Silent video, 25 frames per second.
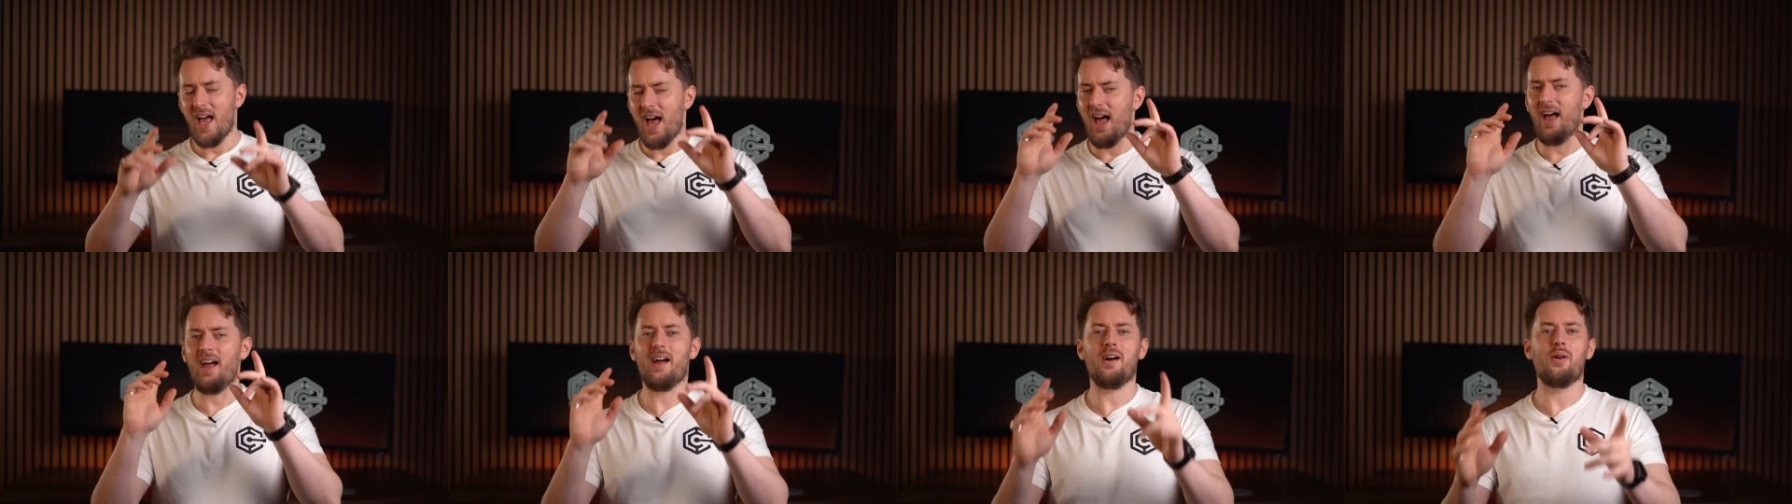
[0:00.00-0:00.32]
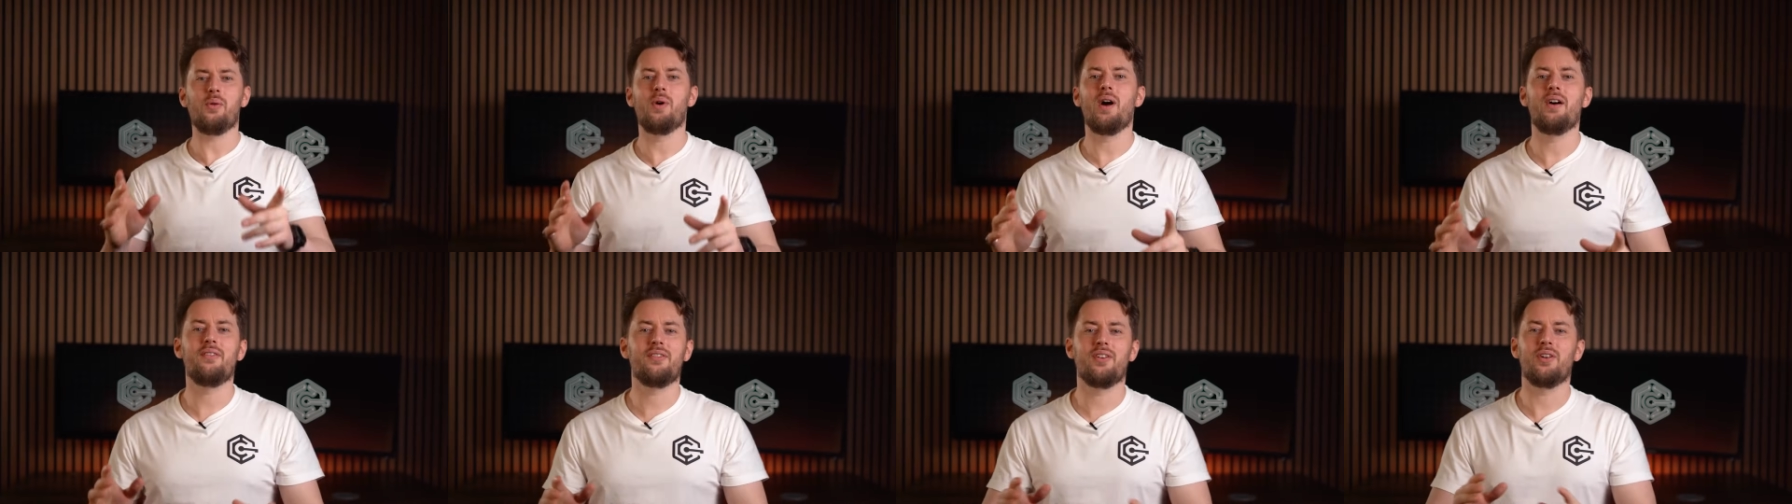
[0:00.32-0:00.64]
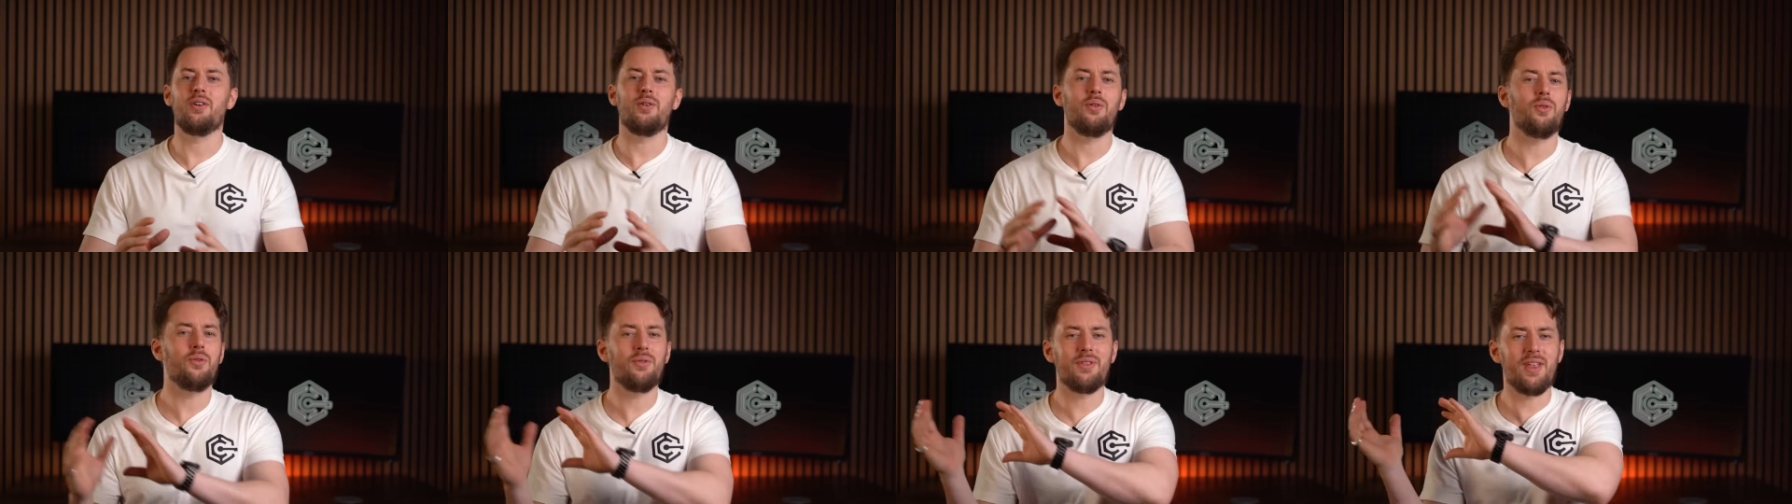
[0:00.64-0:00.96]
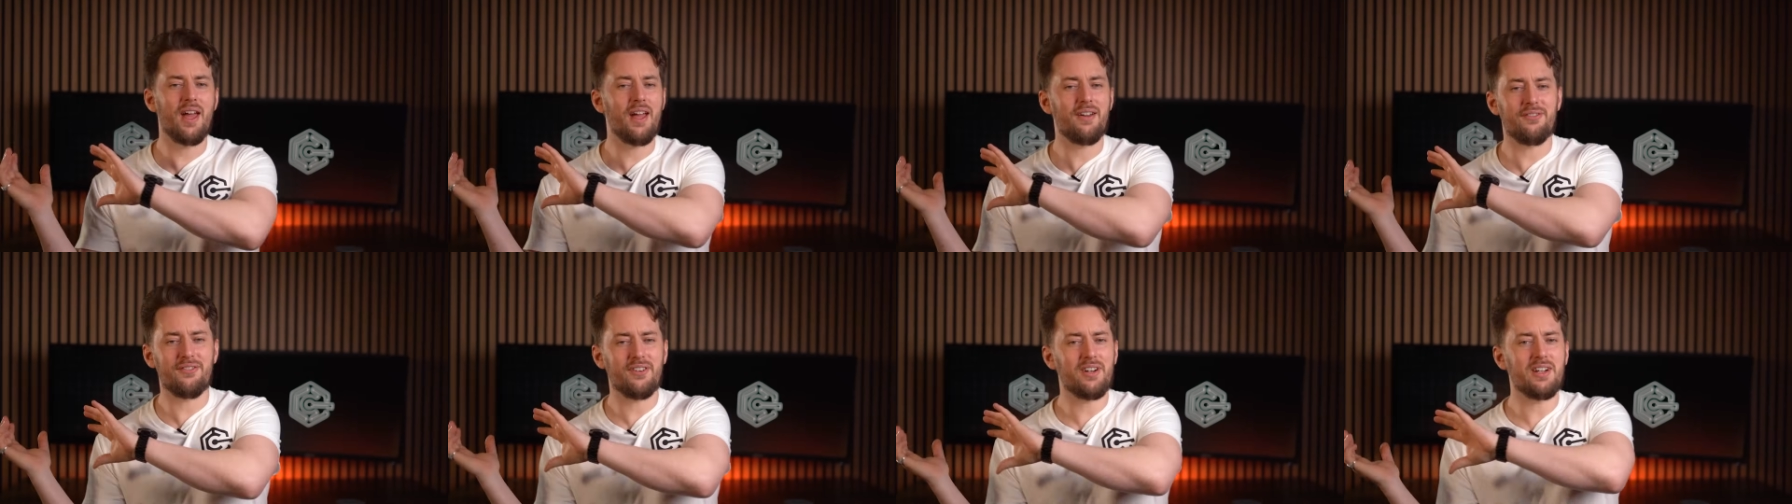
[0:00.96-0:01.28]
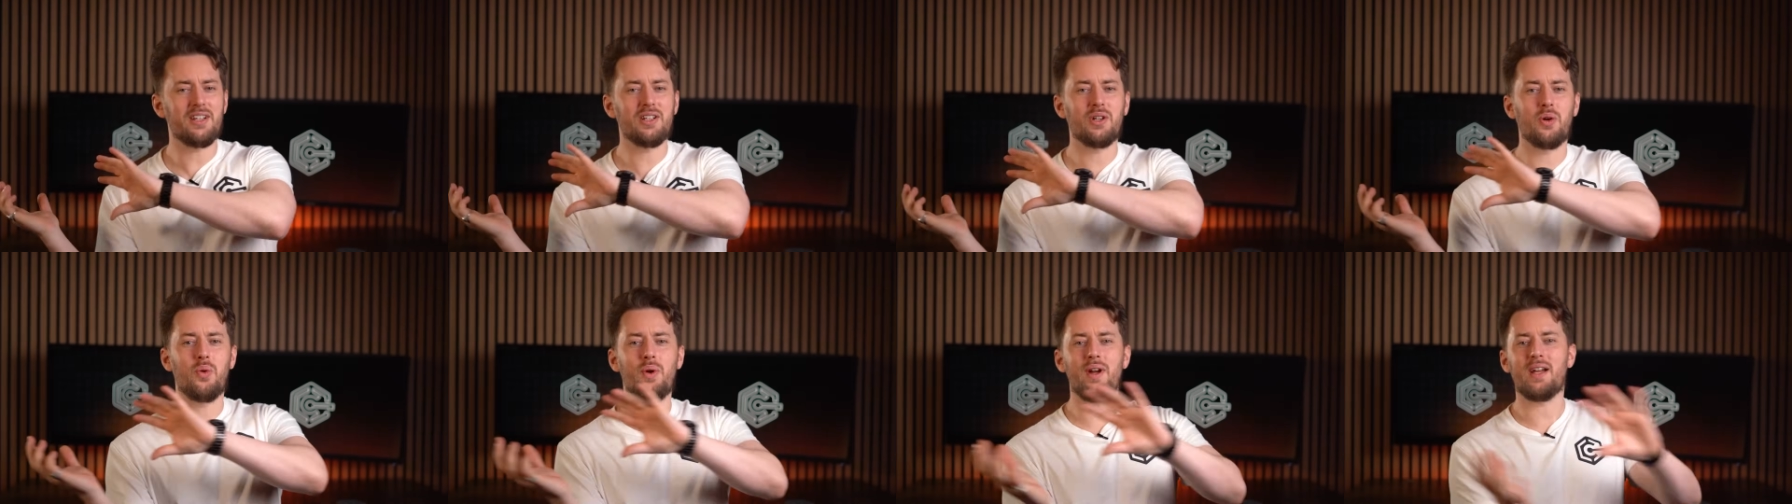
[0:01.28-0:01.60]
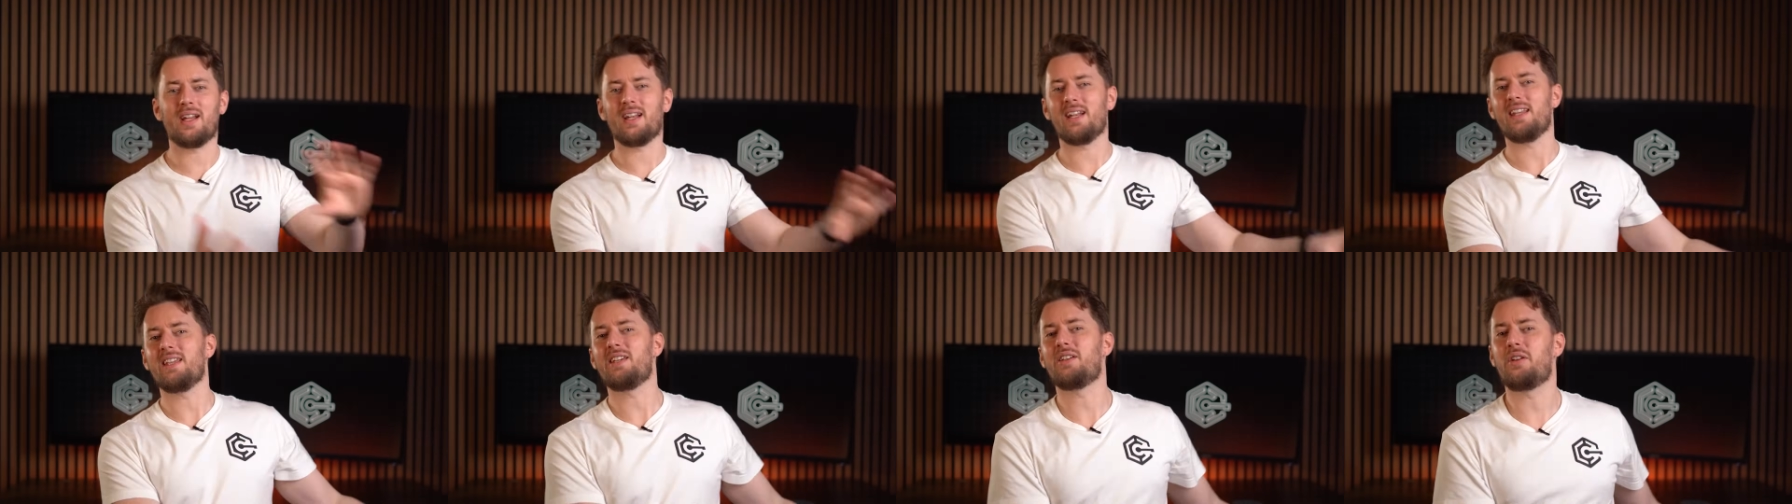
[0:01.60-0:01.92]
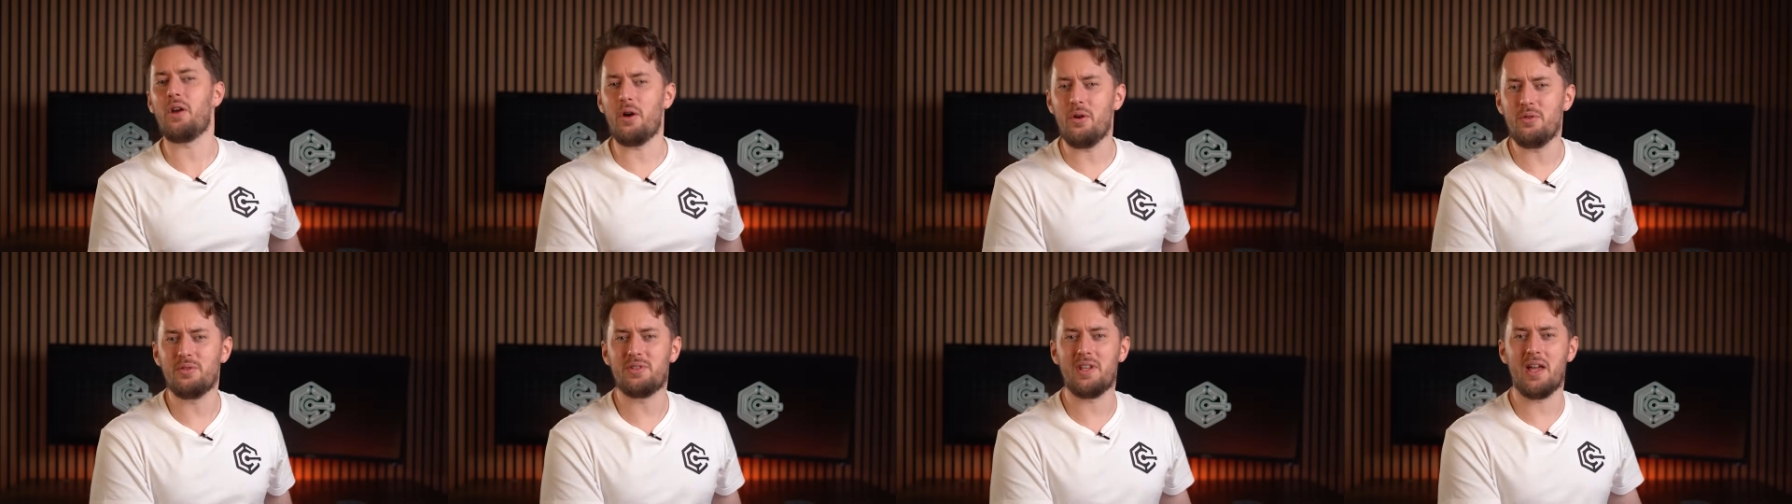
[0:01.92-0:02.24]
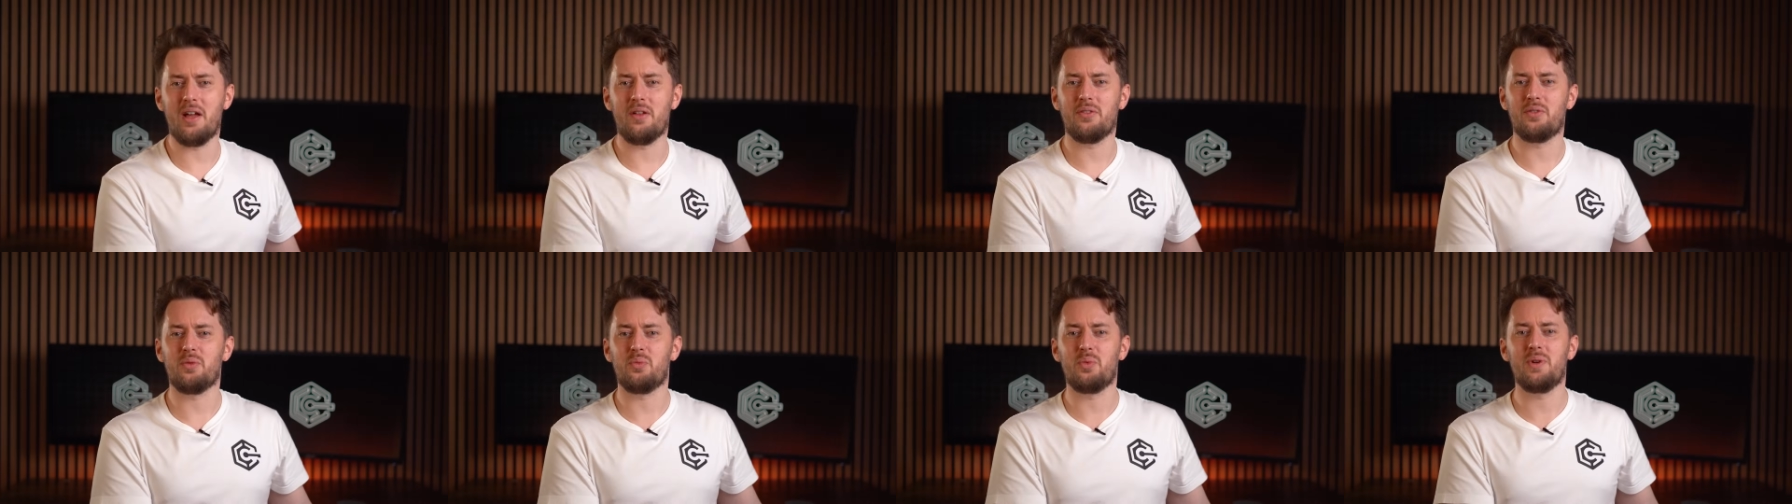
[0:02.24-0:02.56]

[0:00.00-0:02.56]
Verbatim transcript: However, all that very quickly goes out the